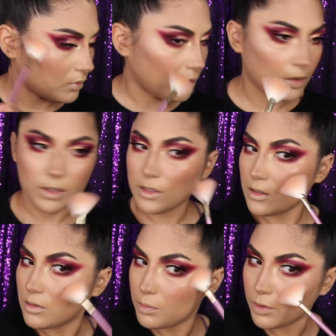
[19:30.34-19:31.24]

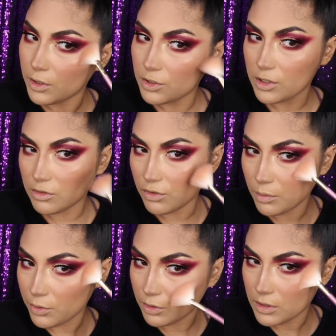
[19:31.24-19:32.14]
This brush is from
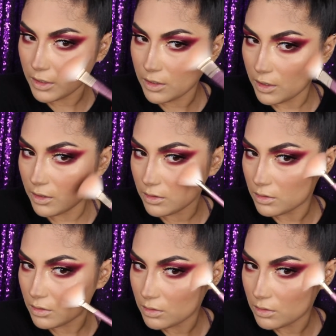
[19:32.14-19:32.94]
Real Techniques.